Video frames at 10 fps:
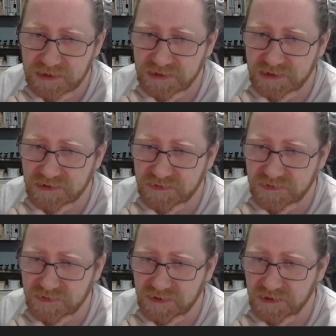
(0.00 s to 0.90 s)
gets the
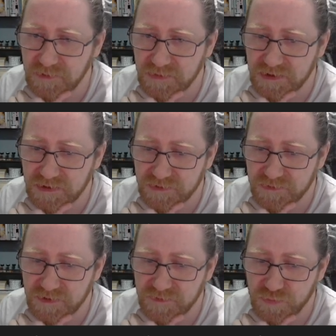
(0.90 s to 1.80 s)
same
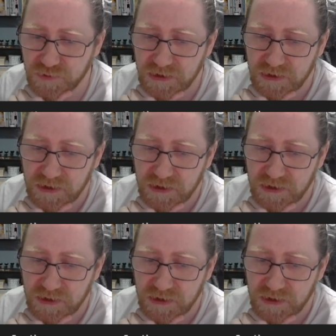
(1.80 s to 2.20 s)
draft pool.